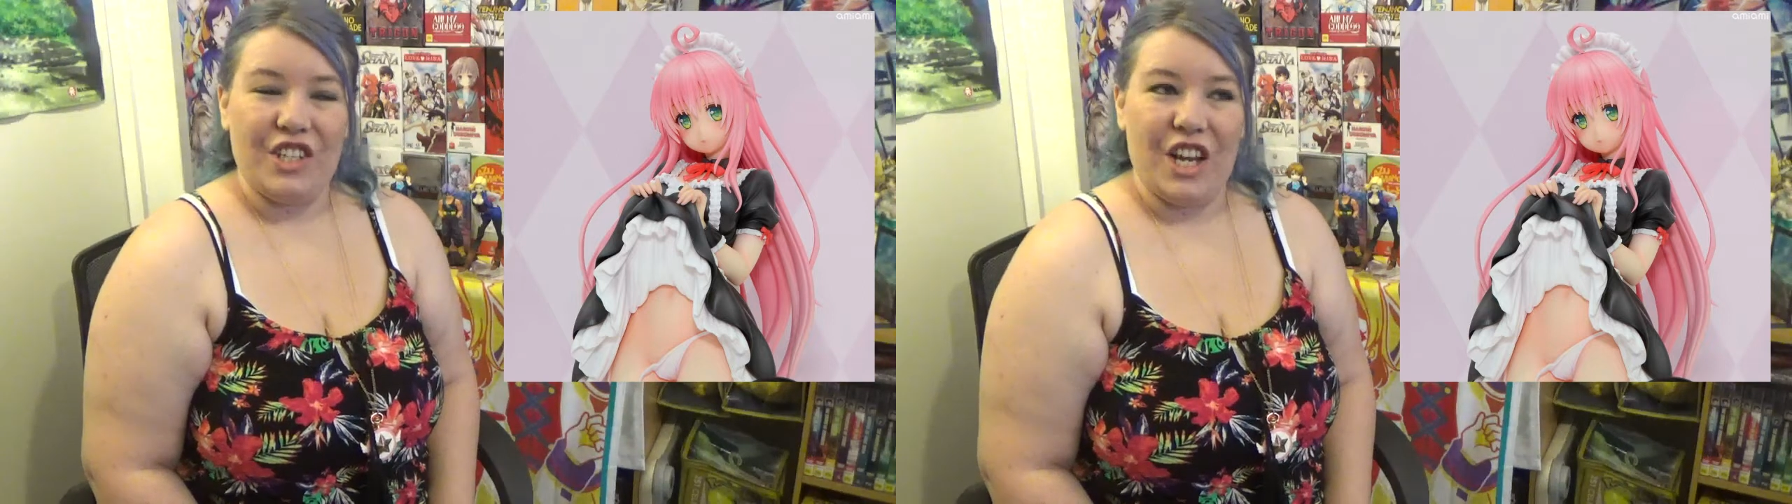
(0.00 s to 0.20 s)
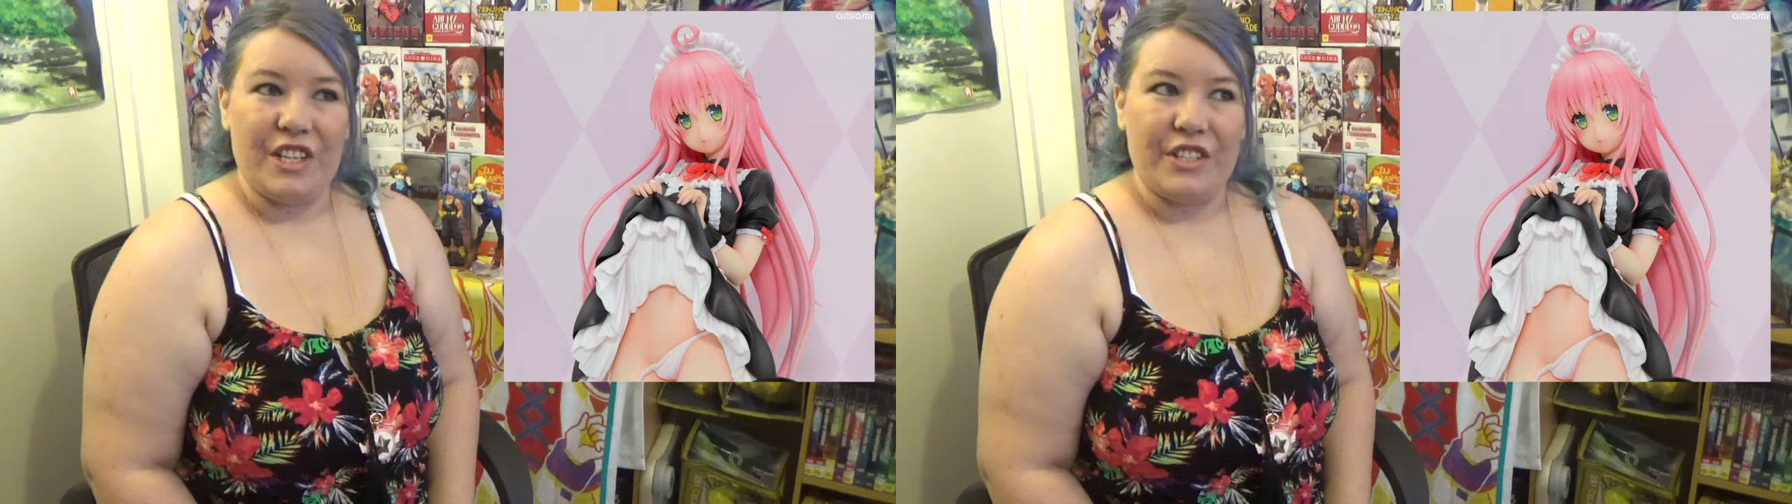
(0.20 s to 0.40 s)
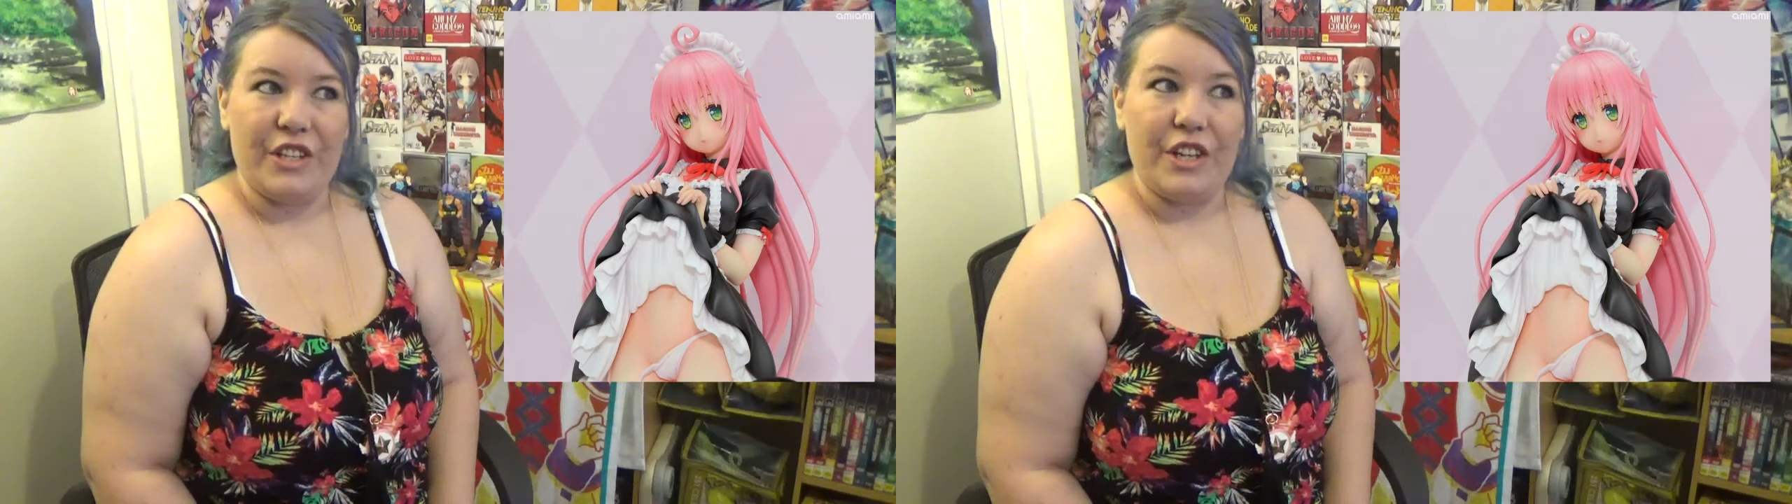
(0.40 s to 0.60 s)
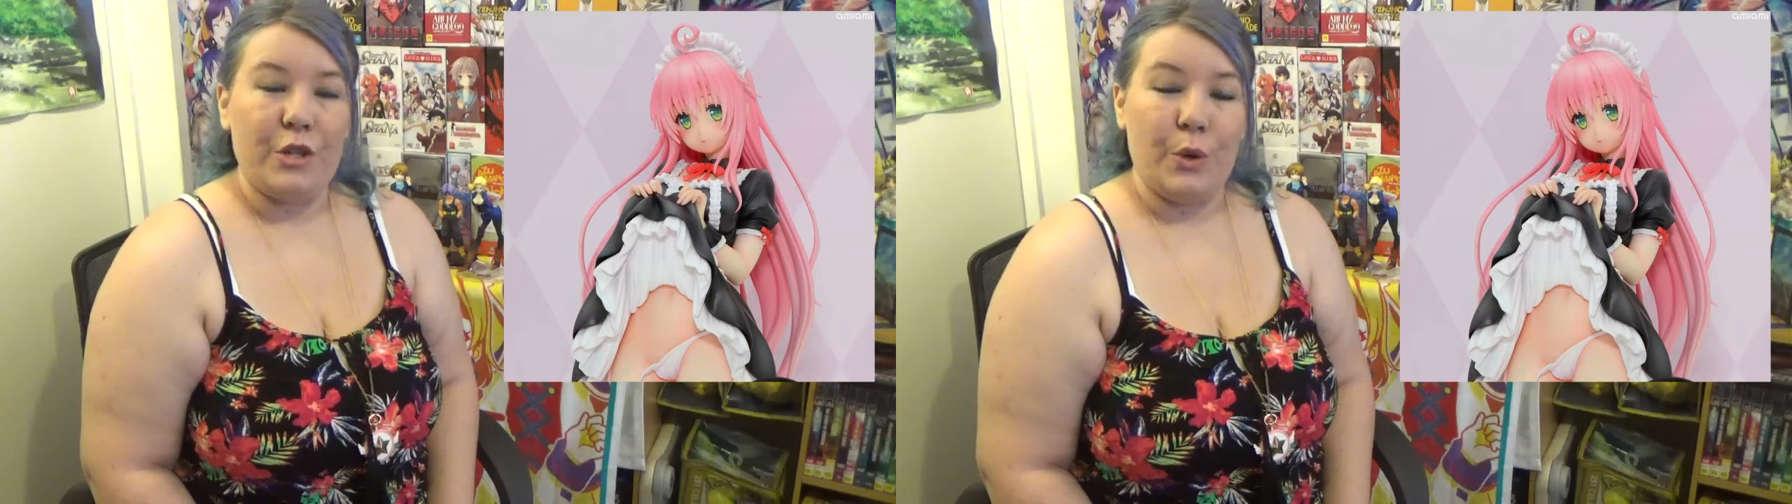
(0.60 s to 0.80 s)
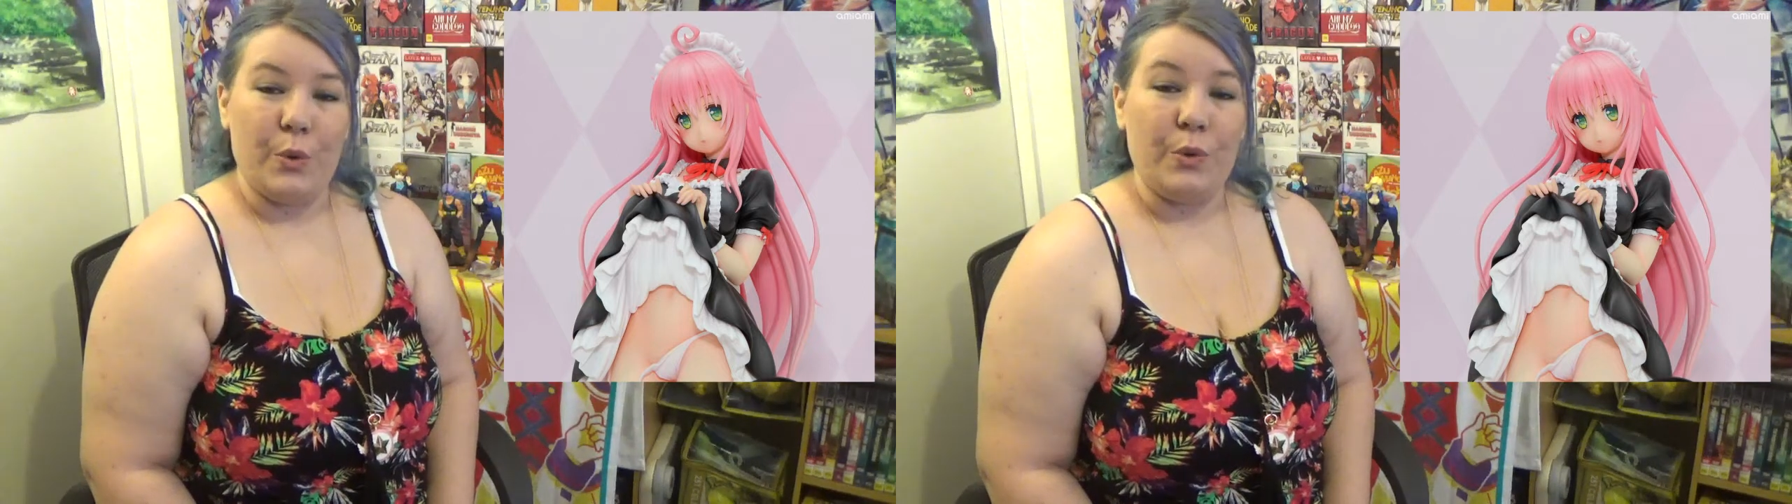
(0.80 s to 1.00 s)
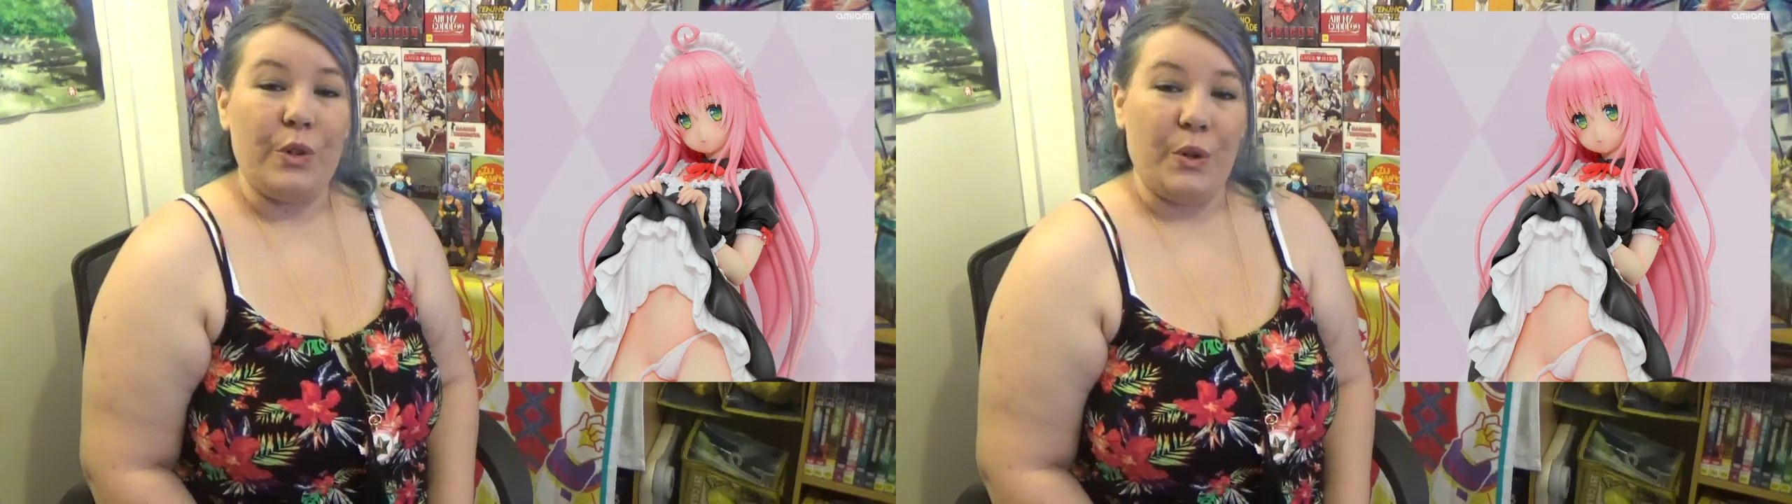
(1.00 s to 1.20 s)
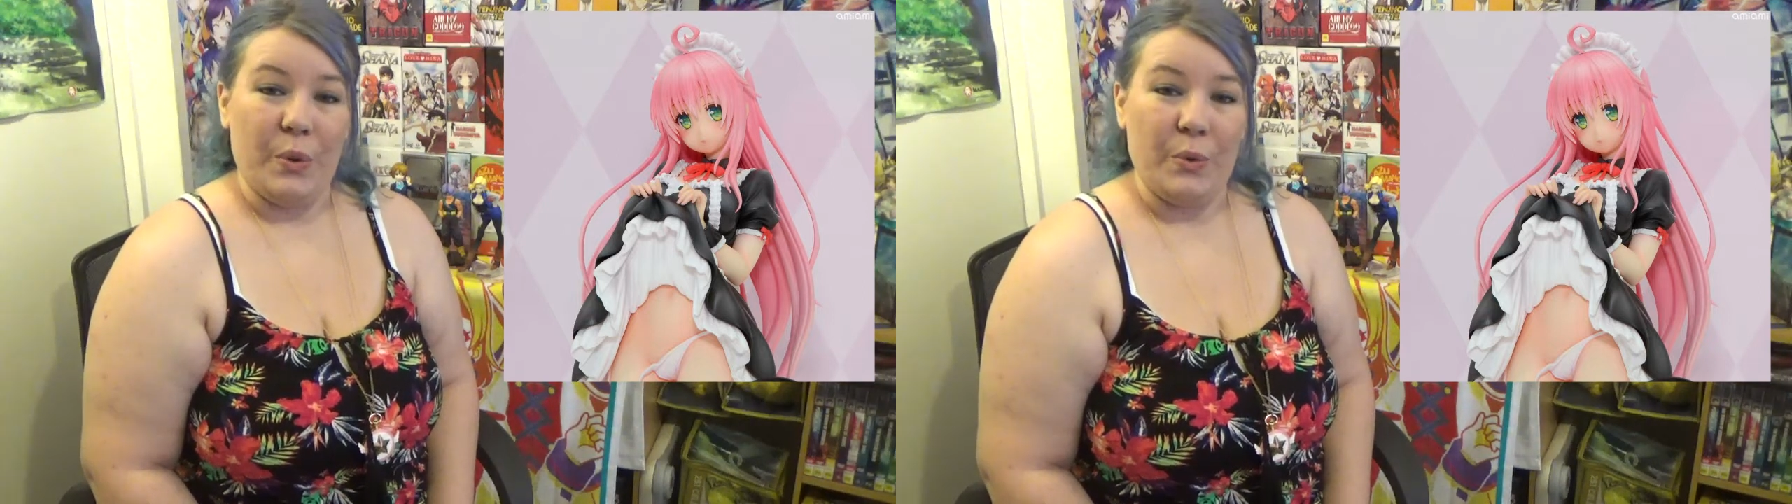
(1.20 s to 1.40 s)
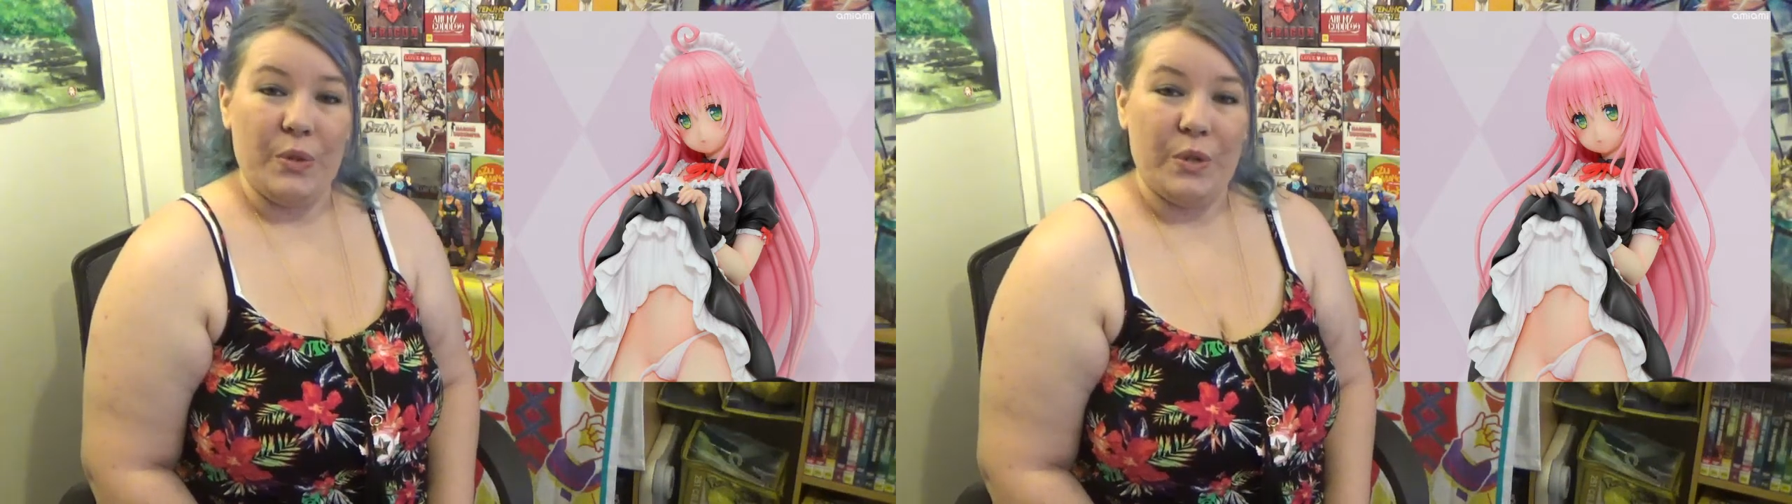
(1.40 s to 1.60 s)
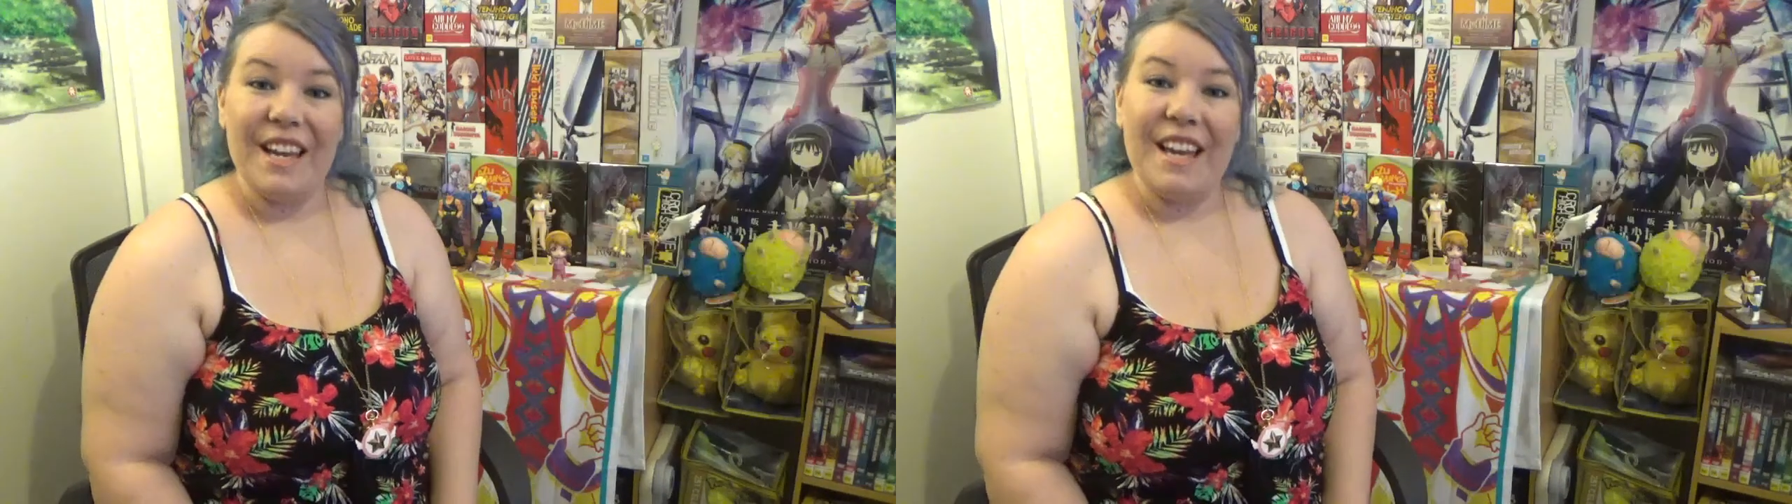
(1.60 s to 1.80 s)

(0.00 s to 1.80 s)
just too cute.